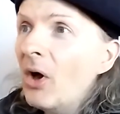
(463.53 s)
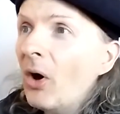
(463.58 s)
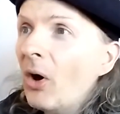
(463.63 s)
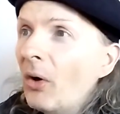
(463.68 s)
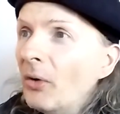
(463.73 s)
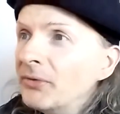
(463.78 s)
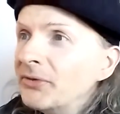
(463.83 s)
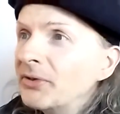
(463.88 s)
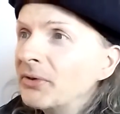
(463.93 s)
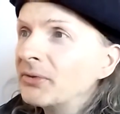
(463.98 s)

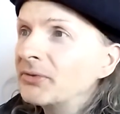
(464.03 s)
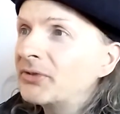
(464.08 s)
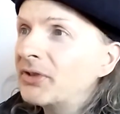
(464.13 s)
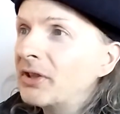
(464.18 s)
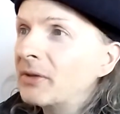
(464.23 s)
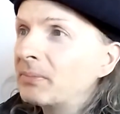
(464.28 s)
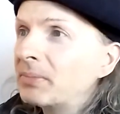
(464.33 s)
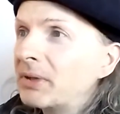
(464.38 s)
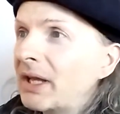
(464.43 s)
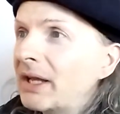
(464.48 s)
Also see
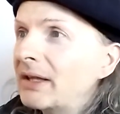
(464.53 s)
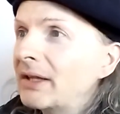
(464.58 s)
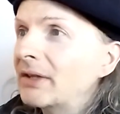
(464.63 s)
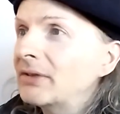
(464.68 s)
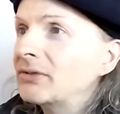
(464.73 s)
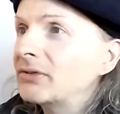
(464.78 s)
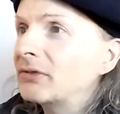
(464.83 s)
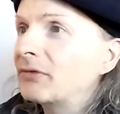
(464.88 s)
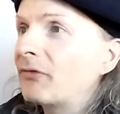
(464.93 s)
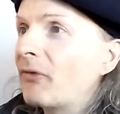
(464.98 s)
the
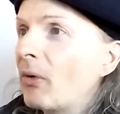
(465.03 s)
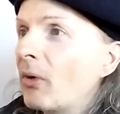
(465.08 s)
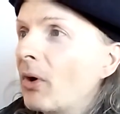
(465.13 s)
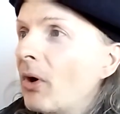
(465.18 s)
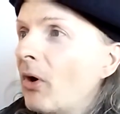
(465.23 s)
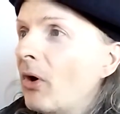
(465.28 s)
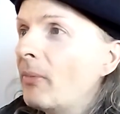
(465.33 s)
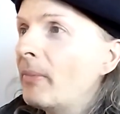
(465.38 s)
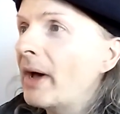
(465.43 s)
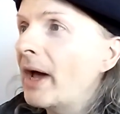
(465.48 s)
playlist for
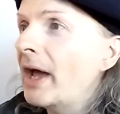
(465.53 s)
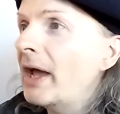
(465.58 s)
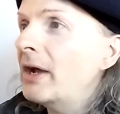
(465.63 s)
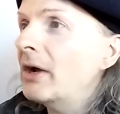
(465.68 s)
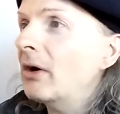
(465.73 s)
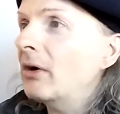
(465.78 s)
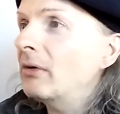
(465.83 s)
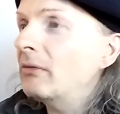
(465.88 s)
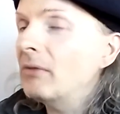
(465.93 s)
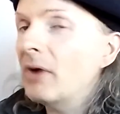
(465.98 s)
all my
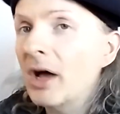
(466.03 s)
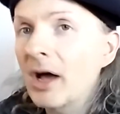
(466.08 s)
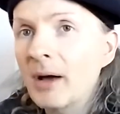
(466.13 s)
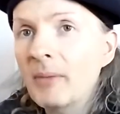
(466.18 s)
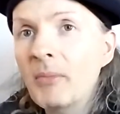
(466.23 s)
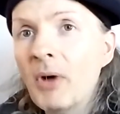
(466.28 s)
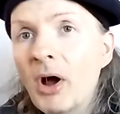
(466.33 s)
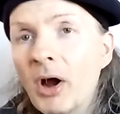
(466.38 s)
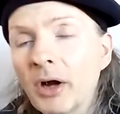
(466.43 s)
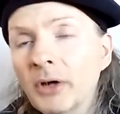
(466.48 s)

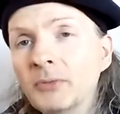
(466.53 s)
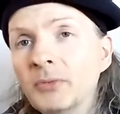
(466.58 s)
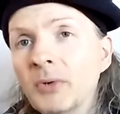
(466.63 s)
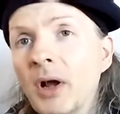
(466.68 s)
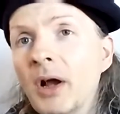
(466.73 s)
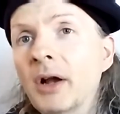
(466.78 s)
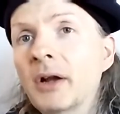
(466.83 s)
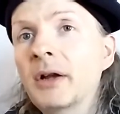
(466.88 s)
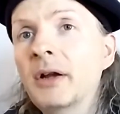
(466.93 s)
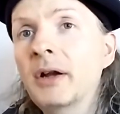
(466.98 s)
hard
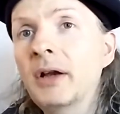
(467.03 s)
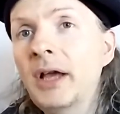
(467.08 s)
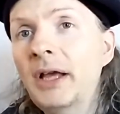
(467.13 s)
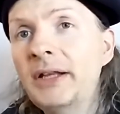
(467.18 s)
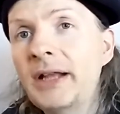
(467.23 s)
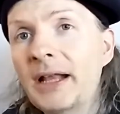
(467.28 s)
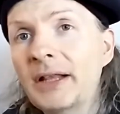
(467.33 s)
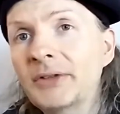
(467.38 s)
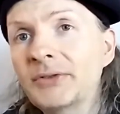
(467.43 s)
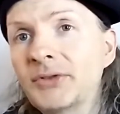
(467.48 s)
rock
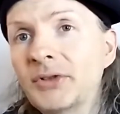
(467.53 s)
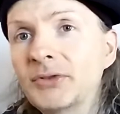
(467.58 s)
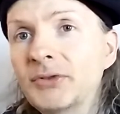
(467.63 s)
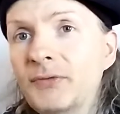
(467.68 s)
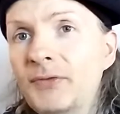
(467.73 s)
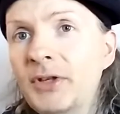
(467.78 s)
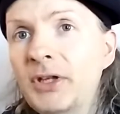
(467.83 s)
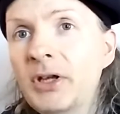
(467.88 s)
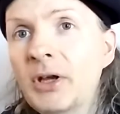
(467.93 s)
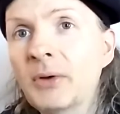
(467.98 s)
analysis
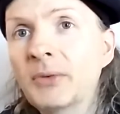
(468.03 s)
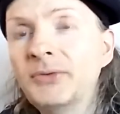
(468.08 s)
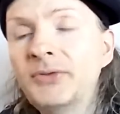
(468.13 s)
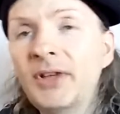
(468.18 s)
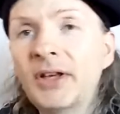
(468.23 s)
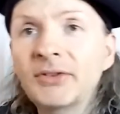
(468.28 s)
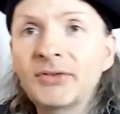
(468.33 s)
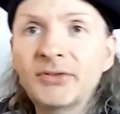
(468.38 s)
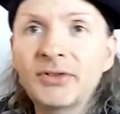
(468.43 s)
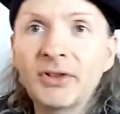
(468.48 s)
videos,
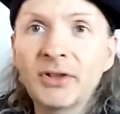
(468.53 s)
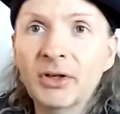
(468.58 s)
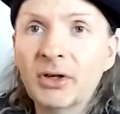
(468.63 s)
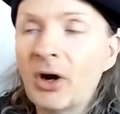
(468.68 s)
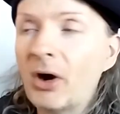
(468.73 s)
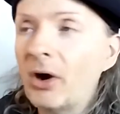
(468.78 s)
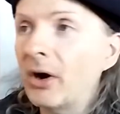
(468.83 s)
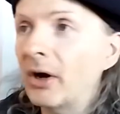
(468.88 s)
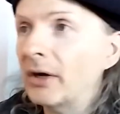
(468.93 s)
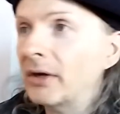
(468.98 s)
yes, in the
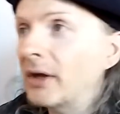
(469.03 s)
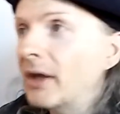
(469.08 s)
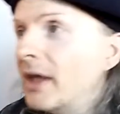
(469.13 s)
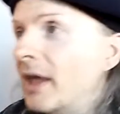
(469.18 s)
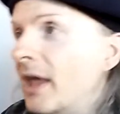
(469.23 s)
card.